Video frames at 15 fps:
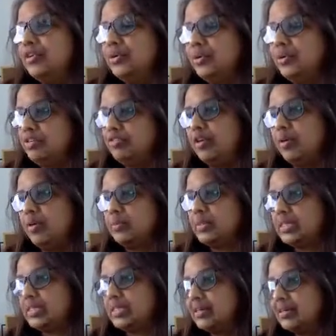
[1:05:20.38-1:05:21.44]

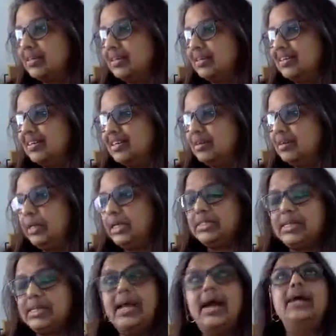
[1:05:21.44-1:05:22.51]
uniforms because
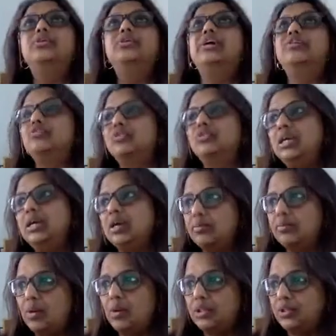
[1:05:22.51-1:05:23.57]
I don't have to think
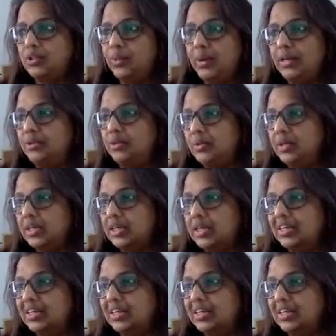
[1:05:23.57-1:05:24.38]
about what to wear to work.